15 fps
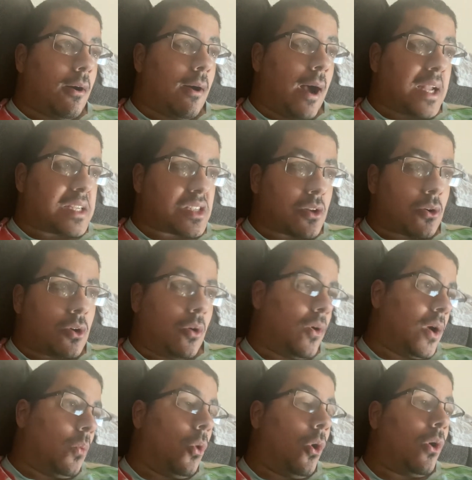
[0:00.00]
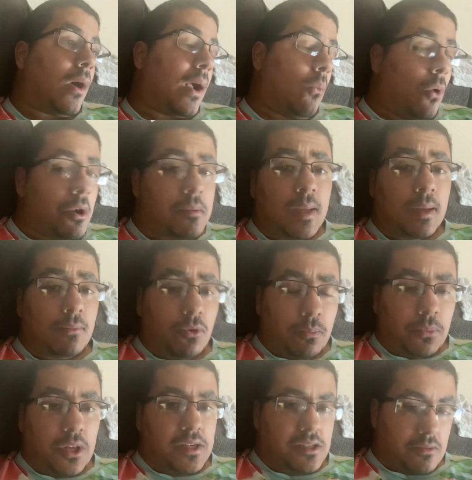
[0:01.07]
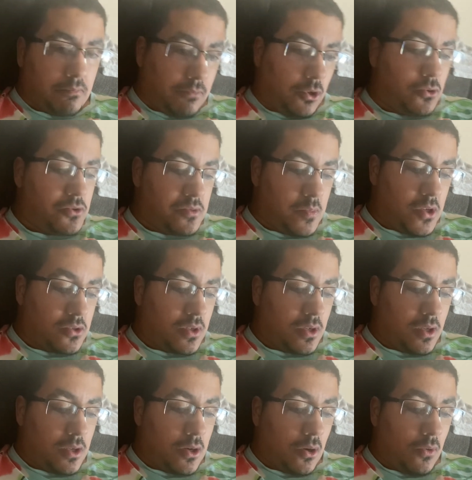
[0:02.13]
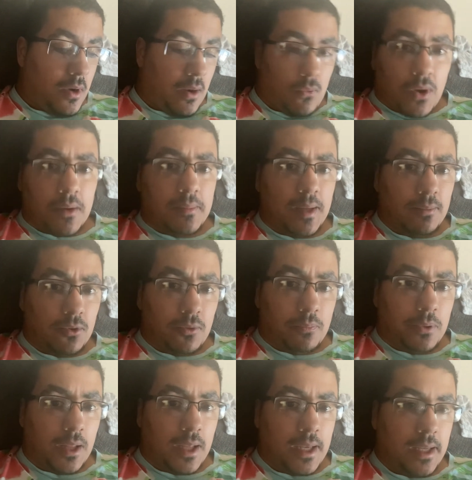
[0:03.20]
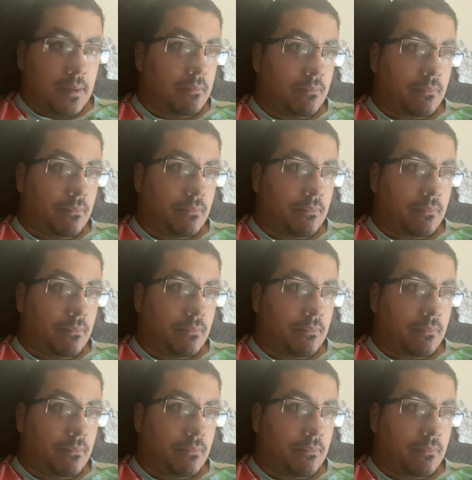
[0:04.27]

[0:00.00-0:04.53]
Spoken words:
I started going, well, I want to be able to play some blues music, and I want to be able to play